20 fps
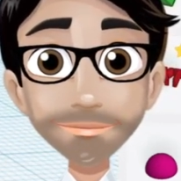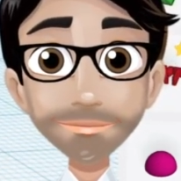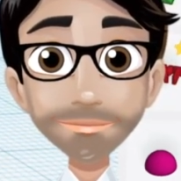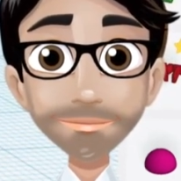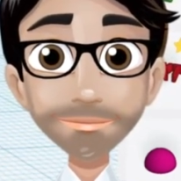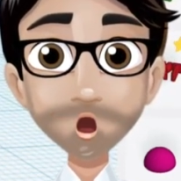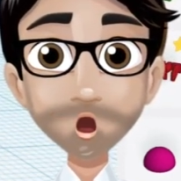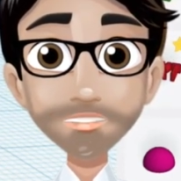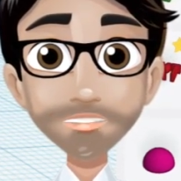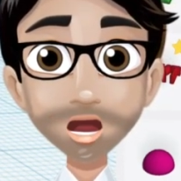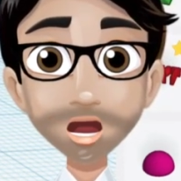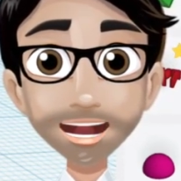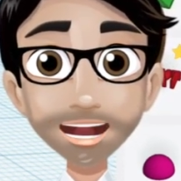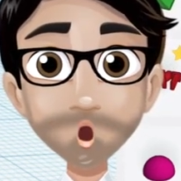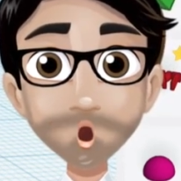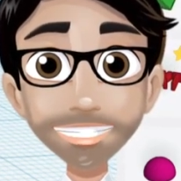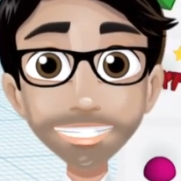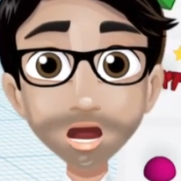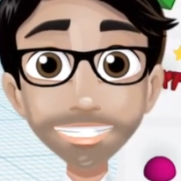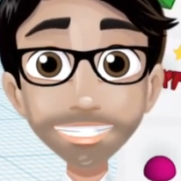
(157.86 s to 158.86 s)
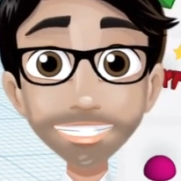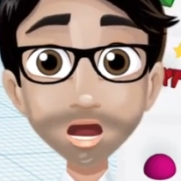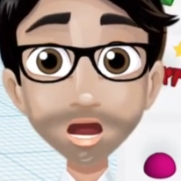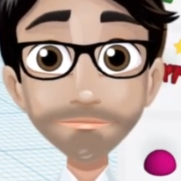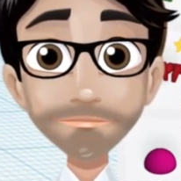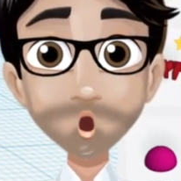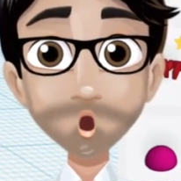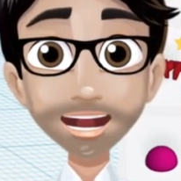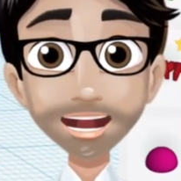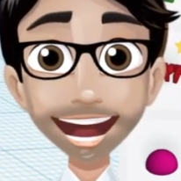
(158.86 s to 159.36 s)
no filament will get in
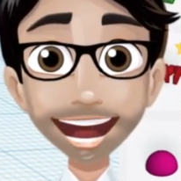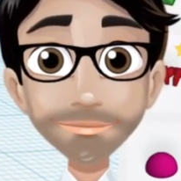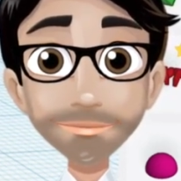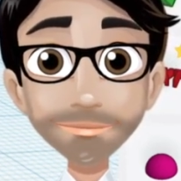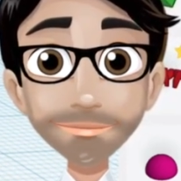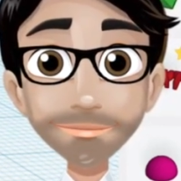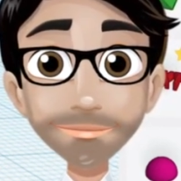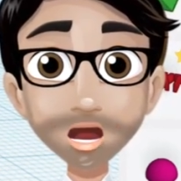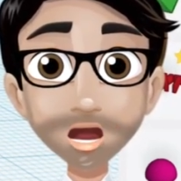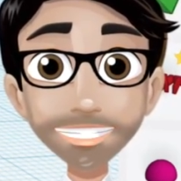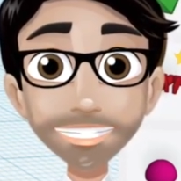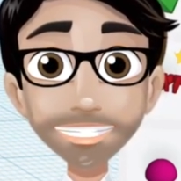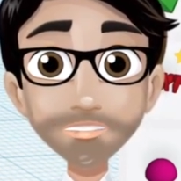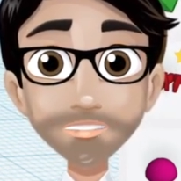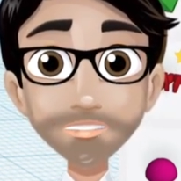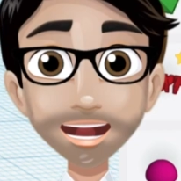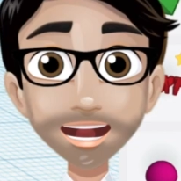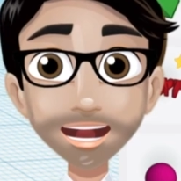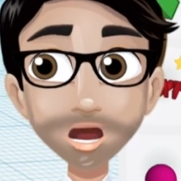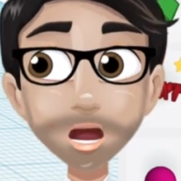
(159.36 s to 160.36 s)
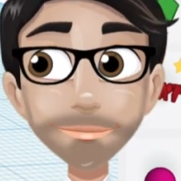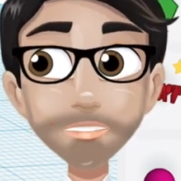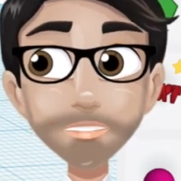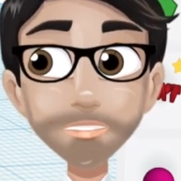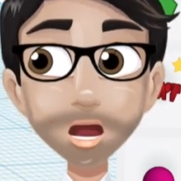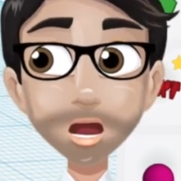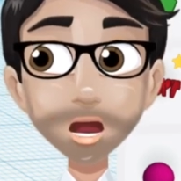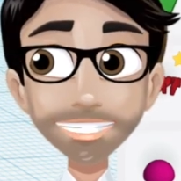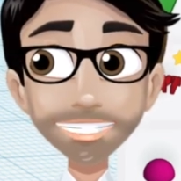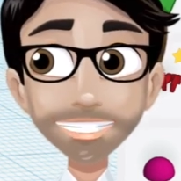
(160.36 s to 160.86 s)
the way or will fall off
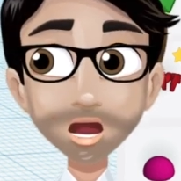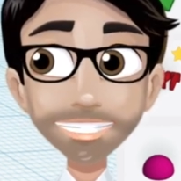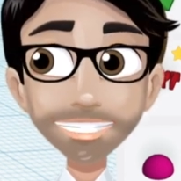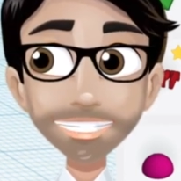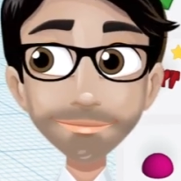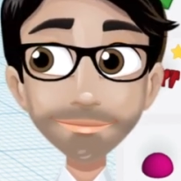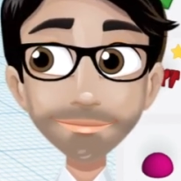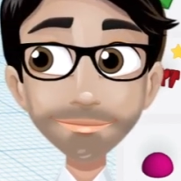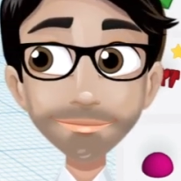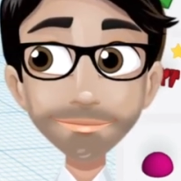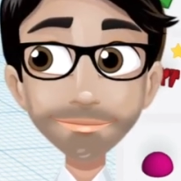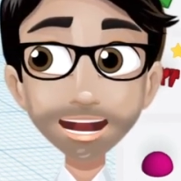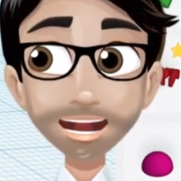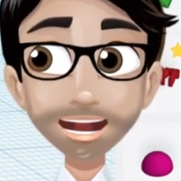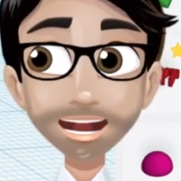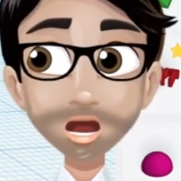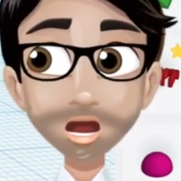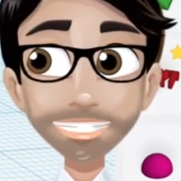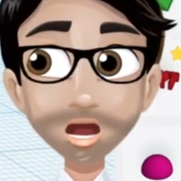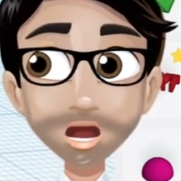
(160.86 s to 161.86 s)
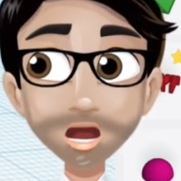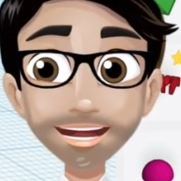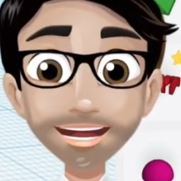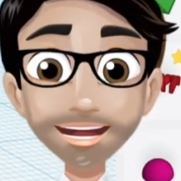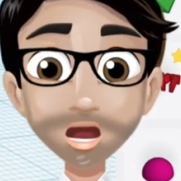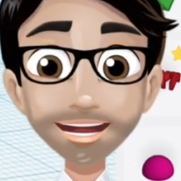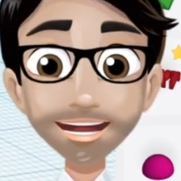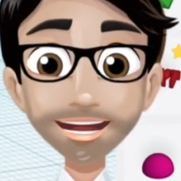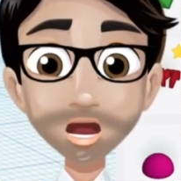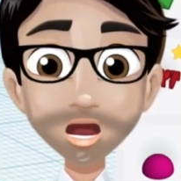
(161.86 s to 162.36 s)
when it's printing. And it doesn't need
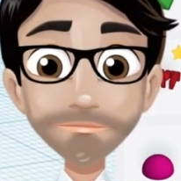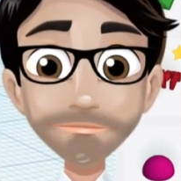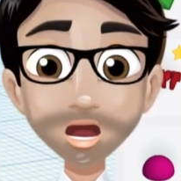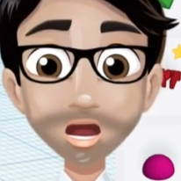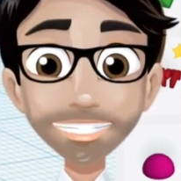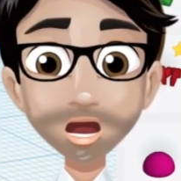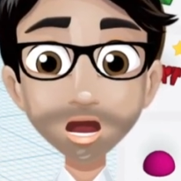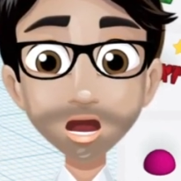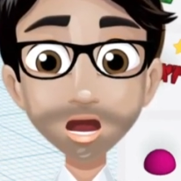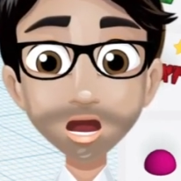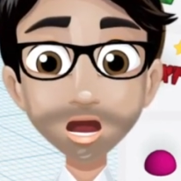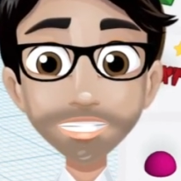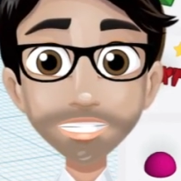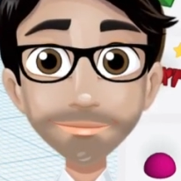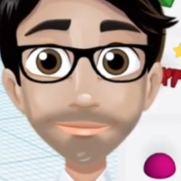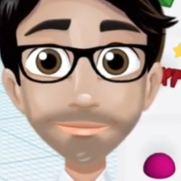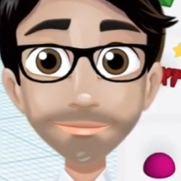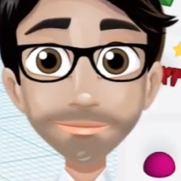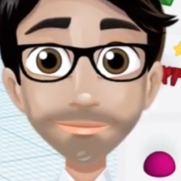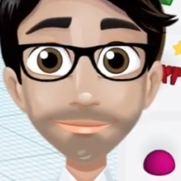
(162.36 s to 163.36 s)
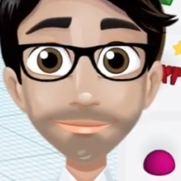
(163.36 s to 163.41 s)
any support, so we're good.